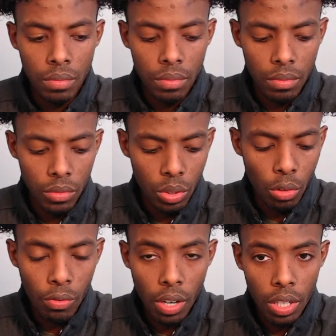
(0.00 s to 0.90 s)
So
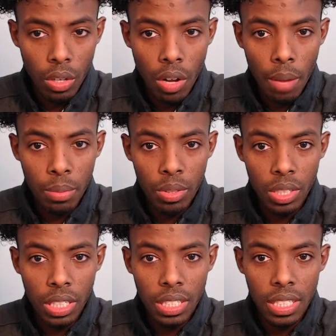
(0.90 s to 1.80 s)
far, no
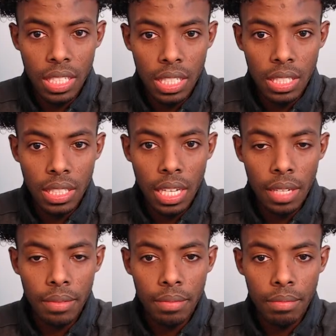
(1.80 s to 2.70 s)
opportunities just yet.
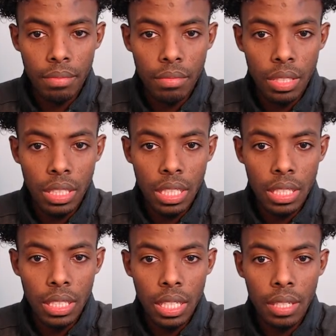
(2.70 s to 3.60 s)

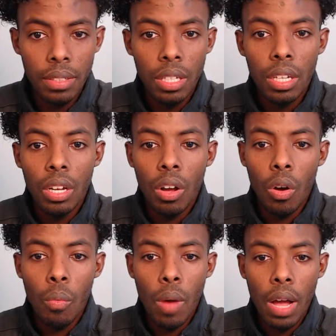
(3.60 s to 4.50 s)
Just yet. Oh,
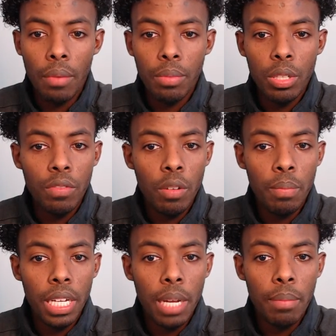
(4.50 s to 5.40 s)
wow. Beautiful
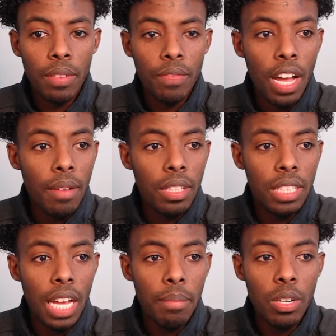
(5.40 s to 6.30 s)
pickup.
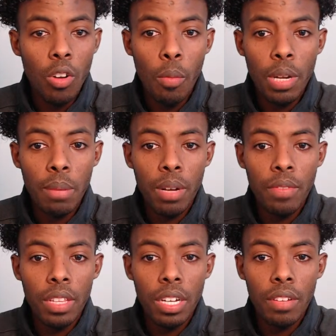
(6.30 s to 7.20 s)
10-minute open above
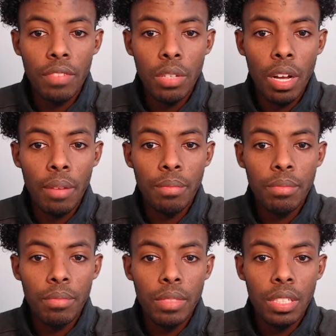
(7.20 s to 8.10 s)
the VWAP.
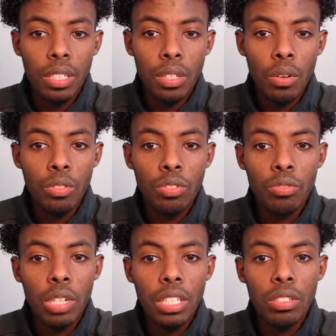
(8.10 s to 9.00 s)
Going
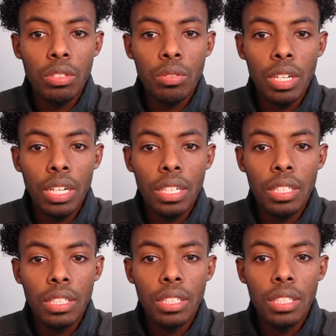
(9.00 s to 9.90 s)
straight to
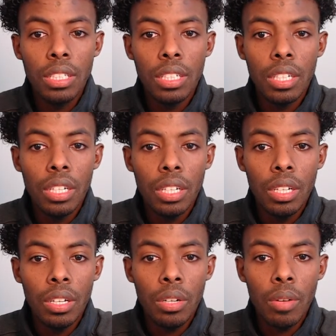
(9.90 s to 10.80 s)

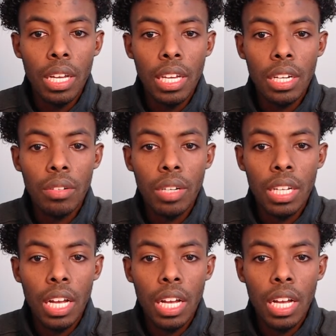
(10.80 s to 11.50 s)
right here where it got